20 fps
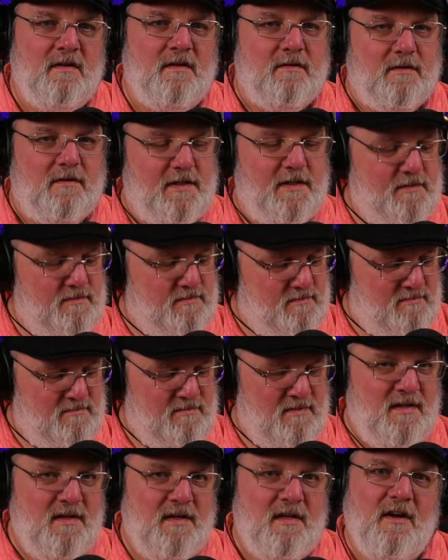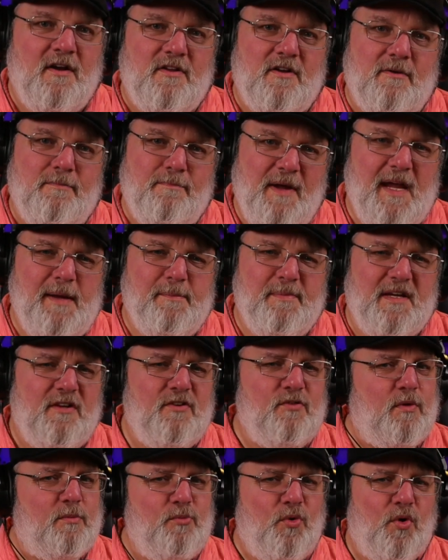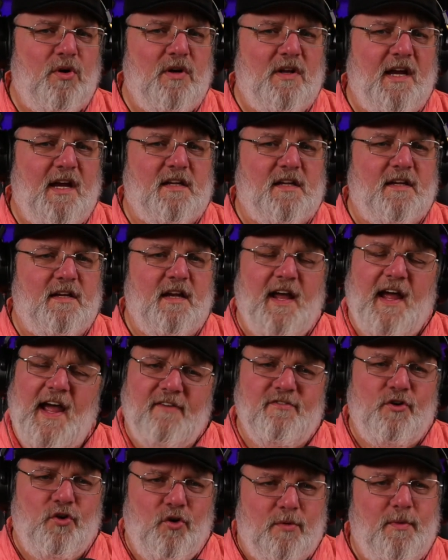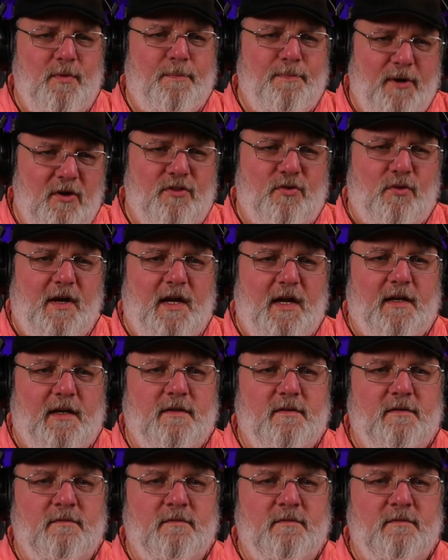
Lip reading: well, their babies were more likely to have a normal birth weight.